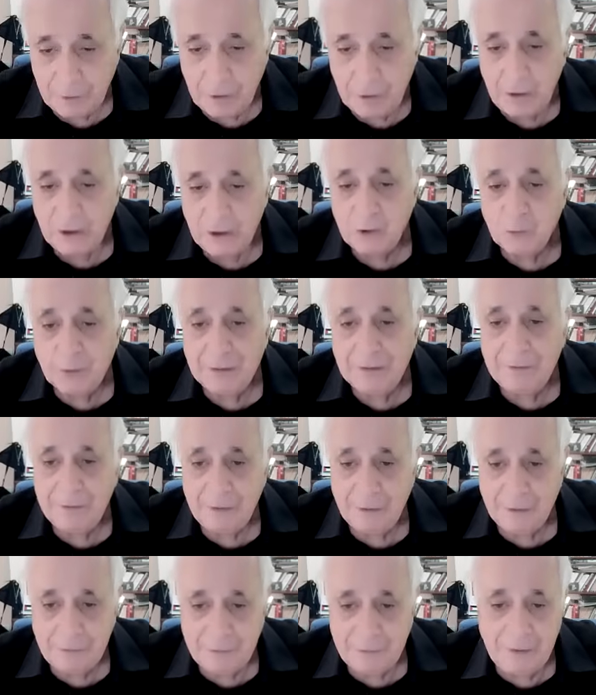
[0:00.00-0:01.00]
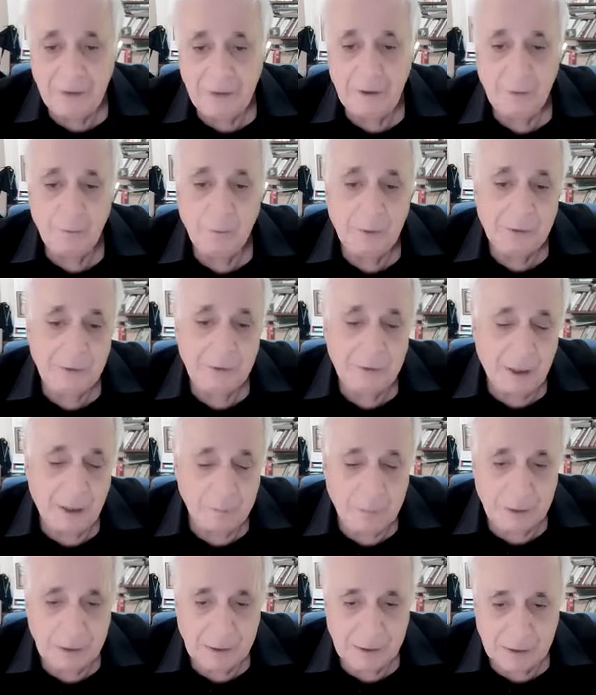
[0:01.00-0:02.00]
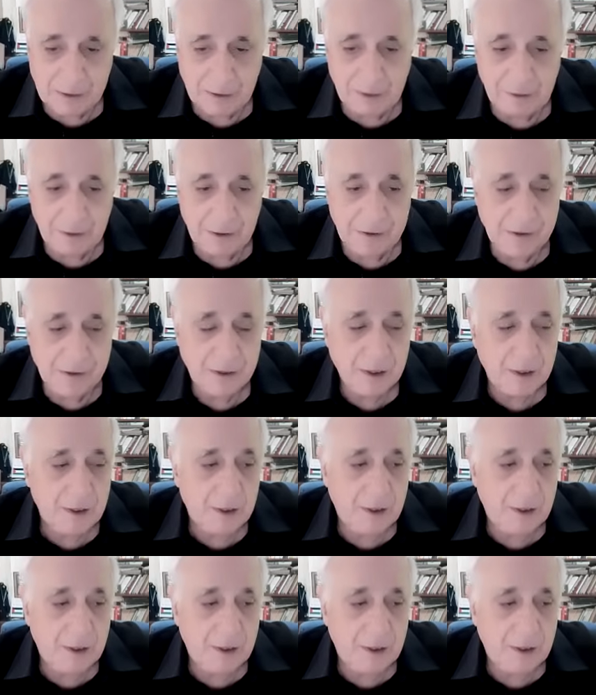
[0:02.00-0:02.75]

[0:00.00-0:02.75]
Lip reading: in 2018, when young Palestinians